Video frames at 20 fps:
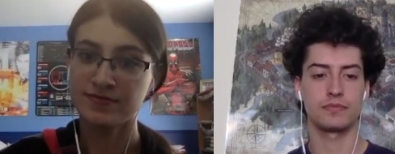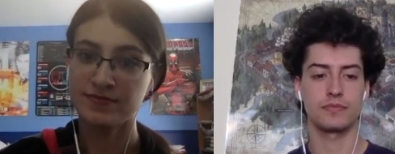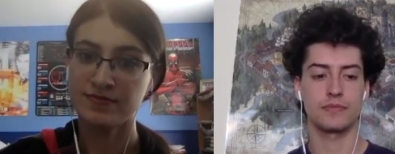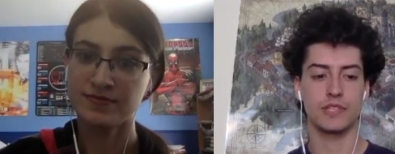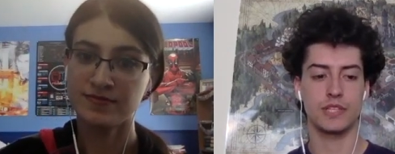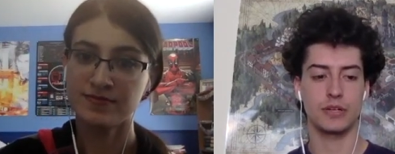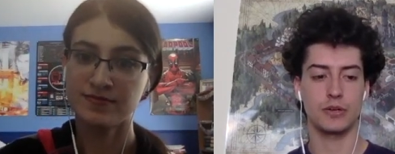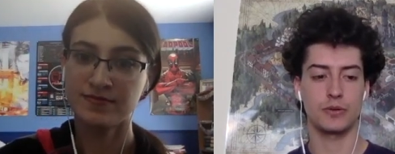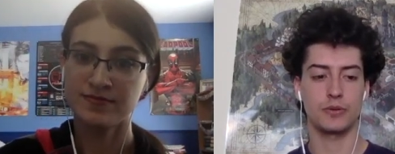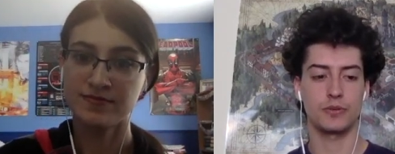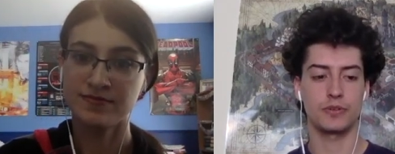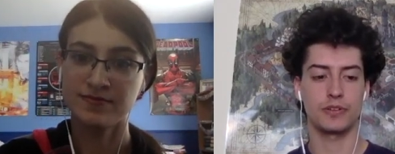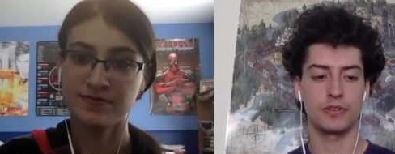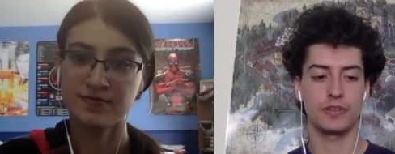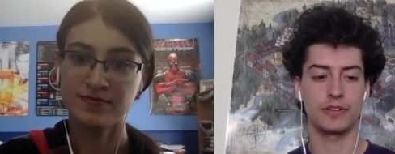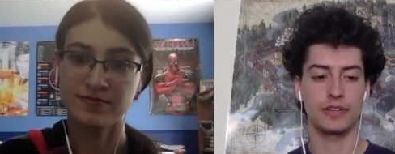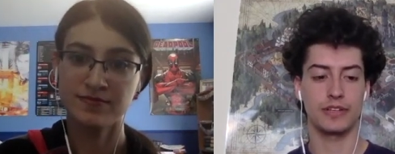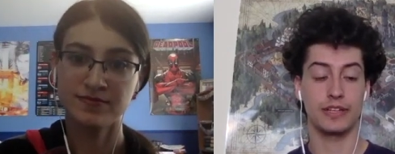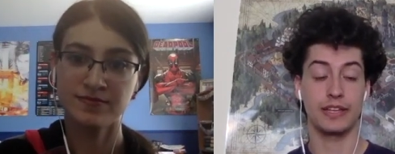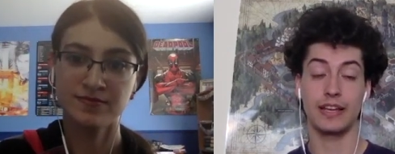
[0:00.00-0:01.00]
Speaker 1: So,
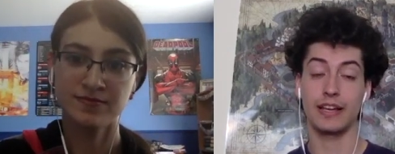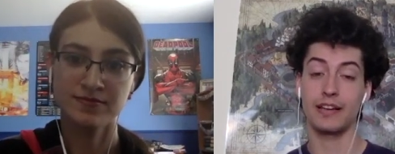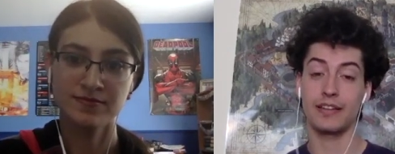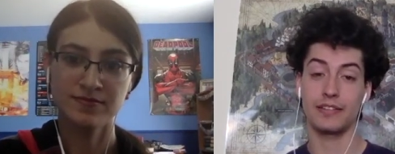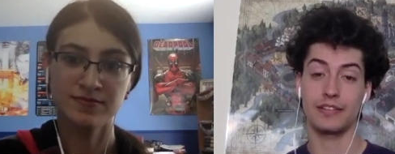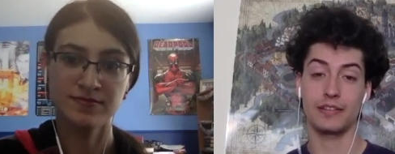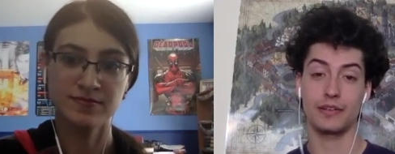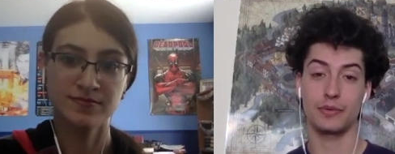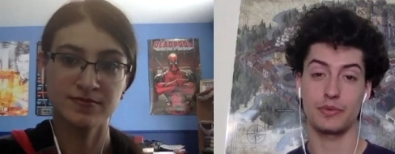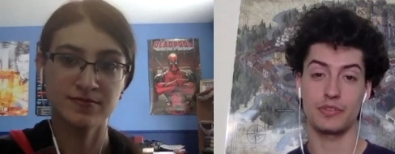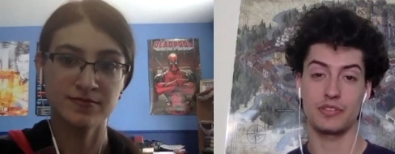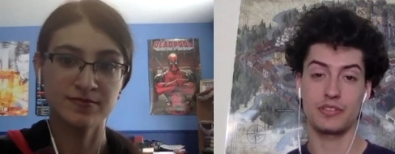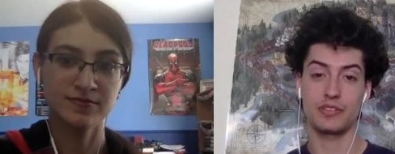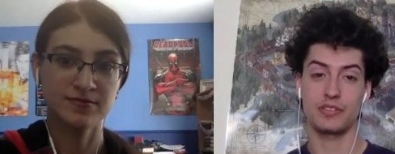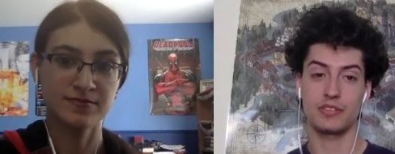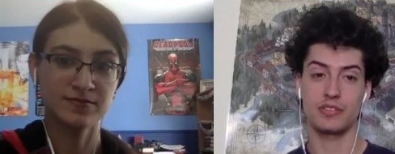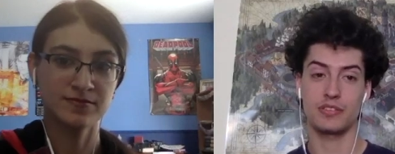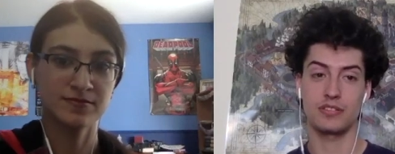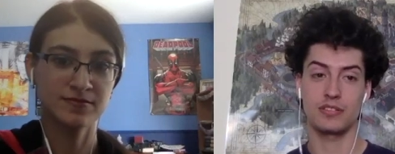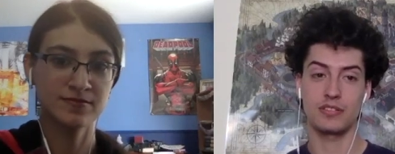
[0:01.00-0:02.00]
yeah, that
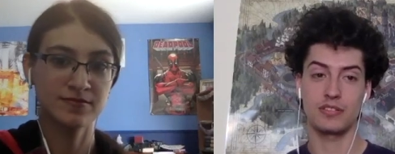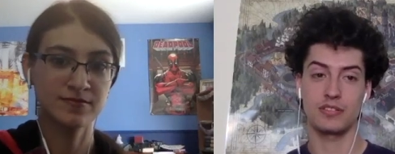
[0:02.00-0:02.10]
was